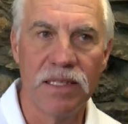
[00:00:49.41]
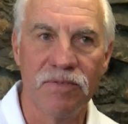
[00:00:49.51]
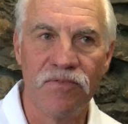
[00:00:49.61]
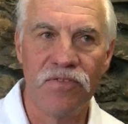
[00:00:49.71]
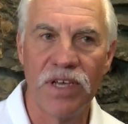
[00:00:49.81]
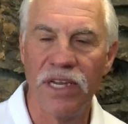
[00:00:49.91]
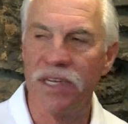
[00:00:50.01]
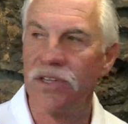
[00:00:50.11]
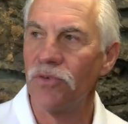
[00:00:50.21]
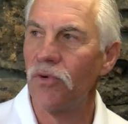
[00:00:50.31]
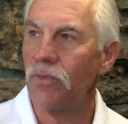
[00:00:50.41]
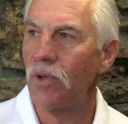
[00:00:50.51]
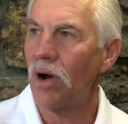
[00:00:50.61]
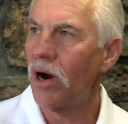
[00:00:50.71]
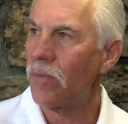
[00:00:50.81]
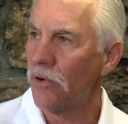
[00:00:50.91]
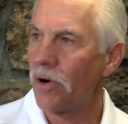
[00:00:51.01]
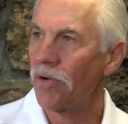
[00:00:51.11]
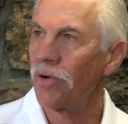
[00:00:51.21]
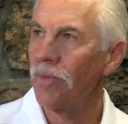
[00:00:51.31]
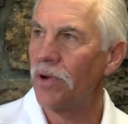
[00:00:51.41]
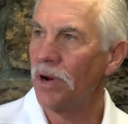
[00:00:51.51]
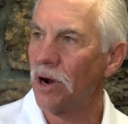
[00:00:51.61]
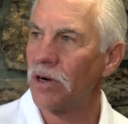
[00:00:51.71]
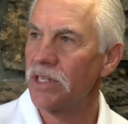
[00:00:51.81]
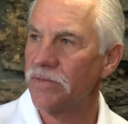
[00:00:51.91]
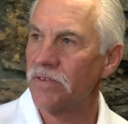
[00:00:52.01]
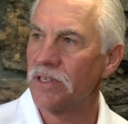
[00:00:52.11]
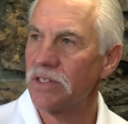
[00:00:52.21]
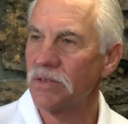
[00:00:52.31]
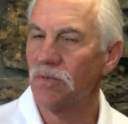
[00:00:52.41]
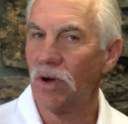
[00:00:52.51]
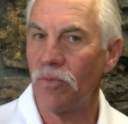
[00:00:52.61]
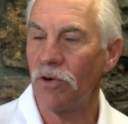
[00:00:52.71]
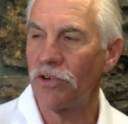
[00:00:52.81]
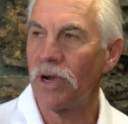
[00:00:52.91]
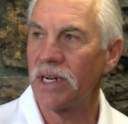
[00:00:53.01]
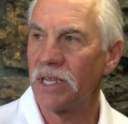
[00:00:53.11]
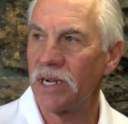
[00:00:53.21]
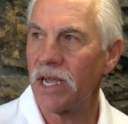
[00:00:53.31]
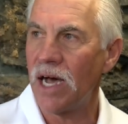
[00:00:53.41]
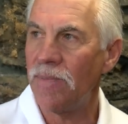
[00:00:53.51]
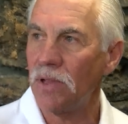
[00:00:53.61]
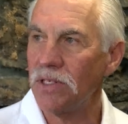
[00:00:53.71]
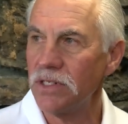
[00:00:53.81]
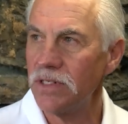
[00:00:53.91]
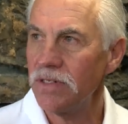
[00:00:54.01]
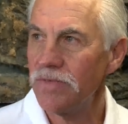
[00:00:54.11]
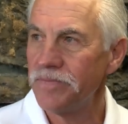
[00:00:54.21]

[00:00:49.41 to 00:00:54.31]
fit into our program and our defense and what we're trying to get accomplished.